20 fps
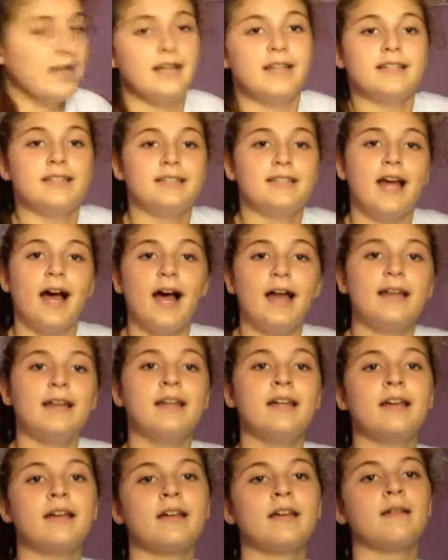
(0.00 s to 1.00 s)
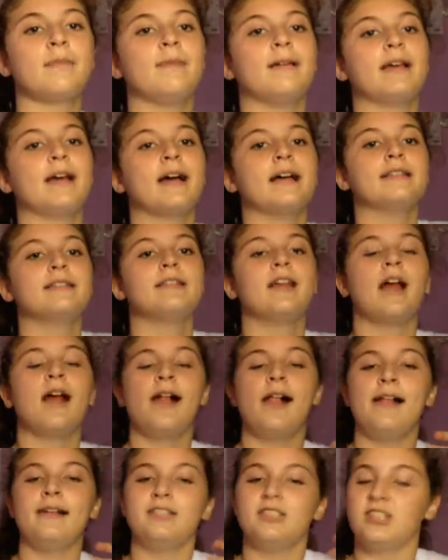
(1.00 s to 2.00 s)
is done, because it
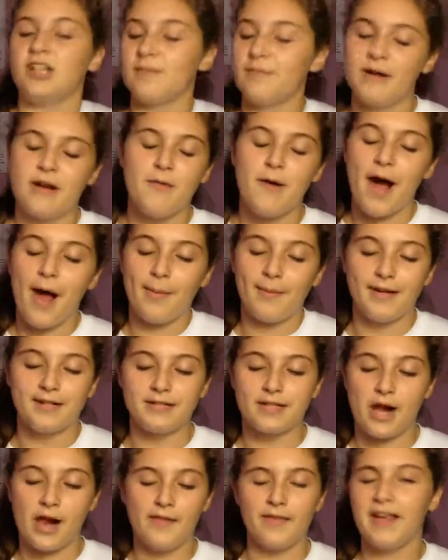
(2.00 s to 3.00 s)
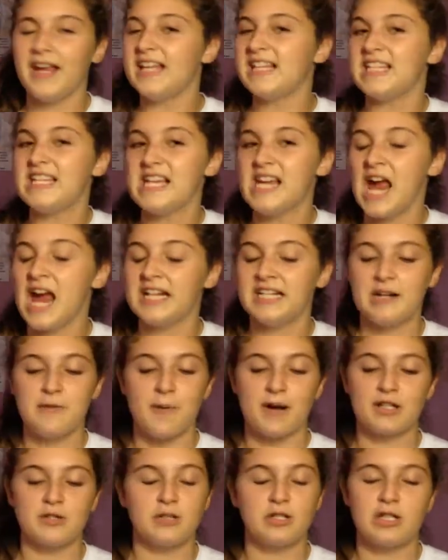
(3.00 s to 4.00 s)
took me a while, because I got lazy, I didn't
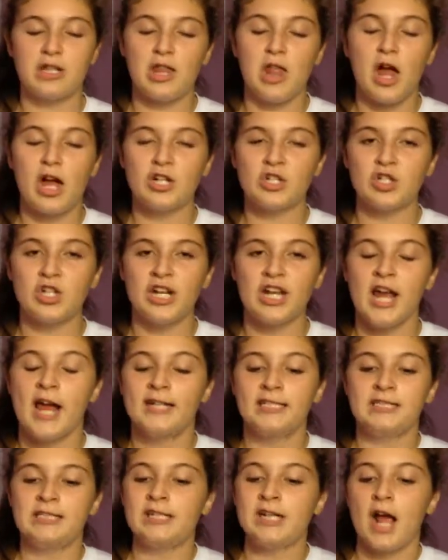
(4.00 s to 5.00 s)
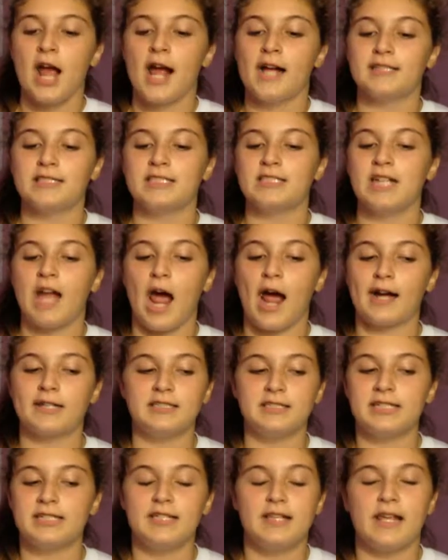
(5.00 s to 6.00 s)
want to switch the laundry, and then I
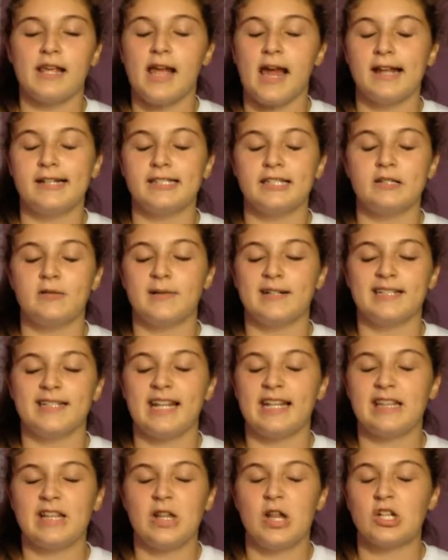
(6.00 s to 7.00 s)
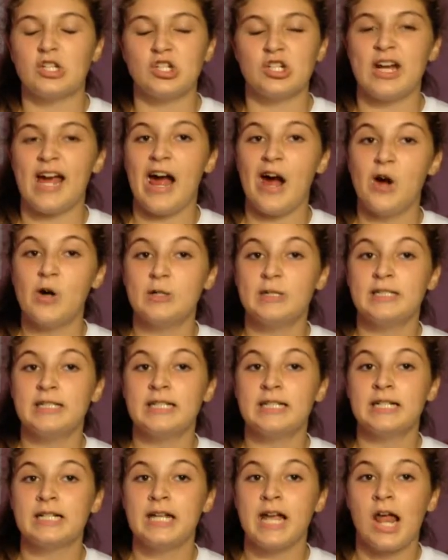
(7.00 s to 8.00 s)
got lazy again, didn't want to take the laundry out.
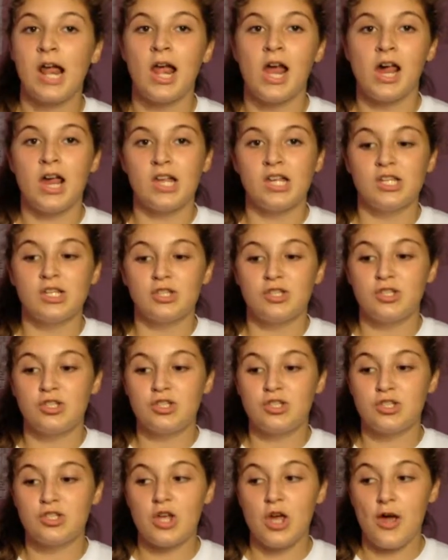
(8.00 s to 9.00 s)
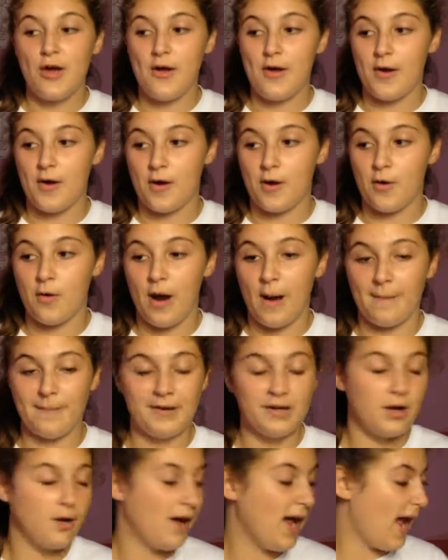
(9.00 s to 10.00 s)
So, I'm
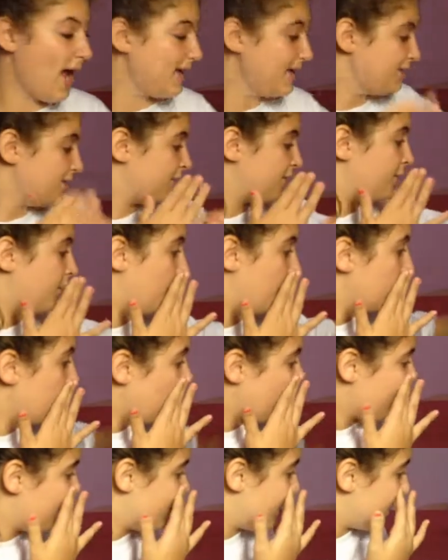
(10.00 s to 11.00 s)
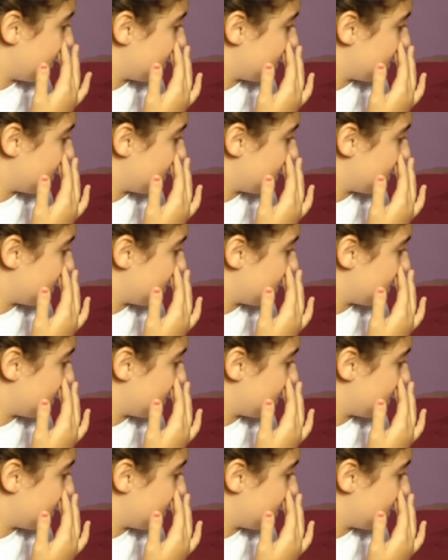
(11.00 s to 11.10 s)
gonna go ahead and fold all of